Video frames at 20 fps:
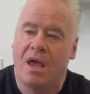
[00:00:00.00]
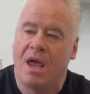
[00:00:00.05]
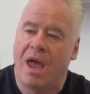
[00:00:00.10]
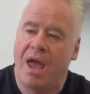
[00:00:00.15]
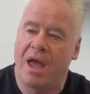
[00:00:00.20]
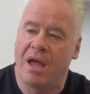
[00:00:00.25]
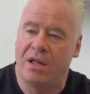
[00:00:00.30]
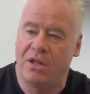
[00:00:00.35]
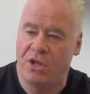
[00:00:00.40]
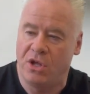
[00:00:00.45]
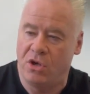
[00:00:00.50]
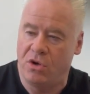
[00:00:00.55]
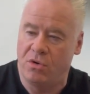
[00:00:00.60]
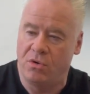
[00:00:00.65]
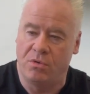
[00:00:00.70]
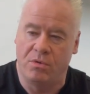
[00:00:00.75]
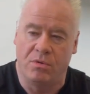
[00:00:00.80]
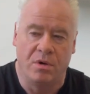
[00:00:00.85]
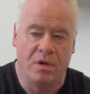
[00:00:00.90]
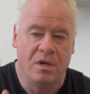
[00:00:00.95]
and
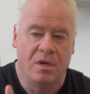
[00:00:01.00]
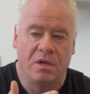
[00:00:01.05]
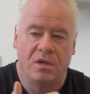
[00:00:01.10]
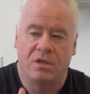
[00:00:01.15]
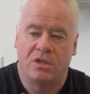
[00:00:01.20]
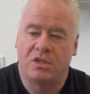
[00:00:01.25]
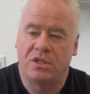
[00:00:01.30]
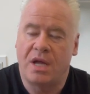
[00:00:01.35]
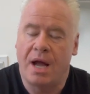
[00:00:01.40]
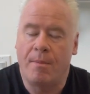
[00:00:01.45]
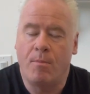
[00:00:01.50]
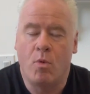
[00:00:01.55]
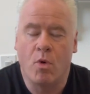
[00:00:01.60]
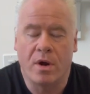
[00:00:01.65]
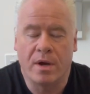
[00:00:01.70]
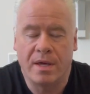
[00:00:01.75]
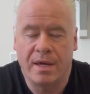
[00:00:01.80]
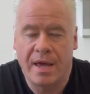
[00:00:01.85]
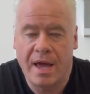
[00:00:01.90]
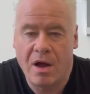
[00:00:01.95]
you stop
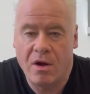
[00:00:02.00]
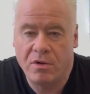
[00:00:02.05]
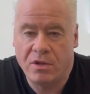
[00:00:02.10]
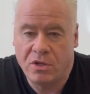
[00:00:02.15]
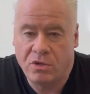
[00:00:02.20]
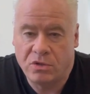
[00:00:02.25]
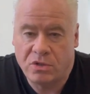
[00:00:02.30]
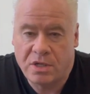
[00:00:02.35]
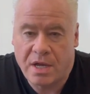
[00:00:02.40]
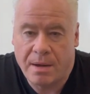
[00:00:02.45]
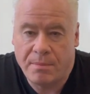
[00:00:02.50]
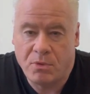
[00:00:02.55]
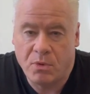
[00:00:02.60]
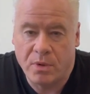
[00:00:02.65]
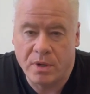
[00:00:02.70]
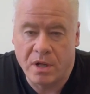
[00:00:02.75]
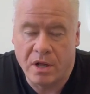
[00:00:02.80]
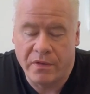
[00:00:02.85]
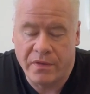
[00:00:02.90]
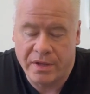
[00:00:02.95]
working out and you stop
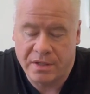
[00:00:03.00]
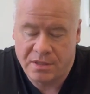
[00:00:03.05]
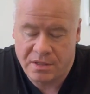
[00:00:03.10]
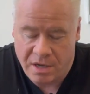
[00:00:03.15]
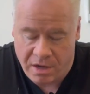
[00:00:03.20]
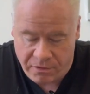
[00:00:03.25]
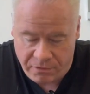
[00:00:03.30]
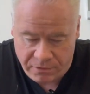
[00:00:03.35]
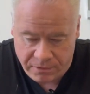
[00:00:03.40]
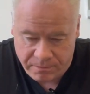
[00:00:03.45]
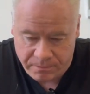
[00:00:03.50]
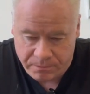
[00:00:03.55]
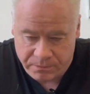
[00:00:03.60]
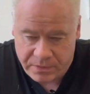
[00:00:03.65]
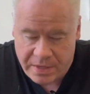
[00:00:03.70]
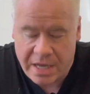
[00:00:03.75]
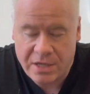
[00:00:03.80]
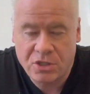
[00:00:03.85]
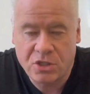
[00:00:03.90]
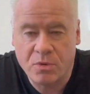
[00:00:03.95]
doing all that stuff.
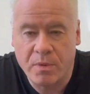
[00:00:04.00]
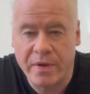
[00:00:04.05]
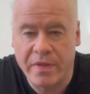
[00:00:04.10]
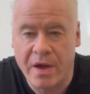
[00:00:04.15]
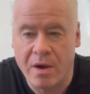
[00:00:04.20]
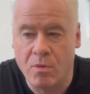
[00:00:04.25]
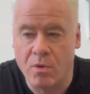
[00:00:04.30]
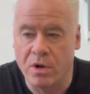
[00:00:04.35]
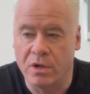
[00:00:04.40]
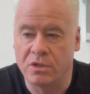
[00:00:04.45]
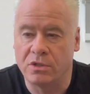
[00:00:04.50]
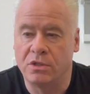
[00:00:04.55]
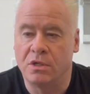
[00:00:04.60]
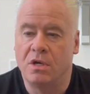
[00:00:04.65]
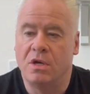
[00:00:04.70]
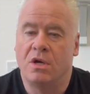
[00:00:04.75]
That's the way that works.